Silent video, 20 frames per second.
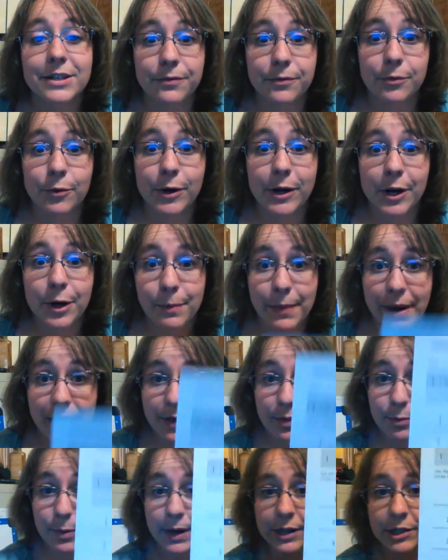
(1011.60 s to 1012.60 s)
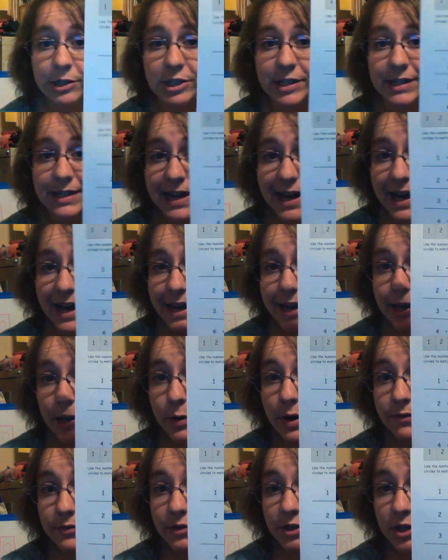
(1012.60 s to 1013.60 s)
So for your math worksheet today,
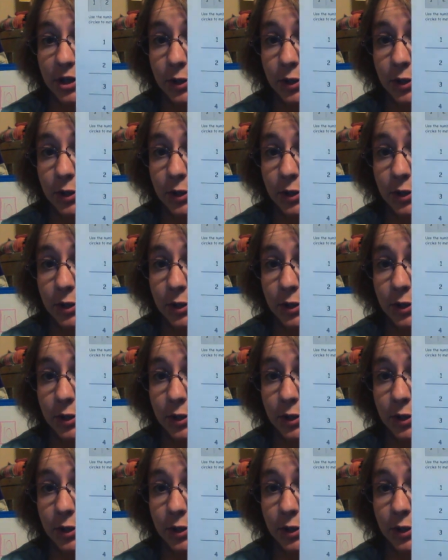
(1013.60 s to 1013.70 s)
you have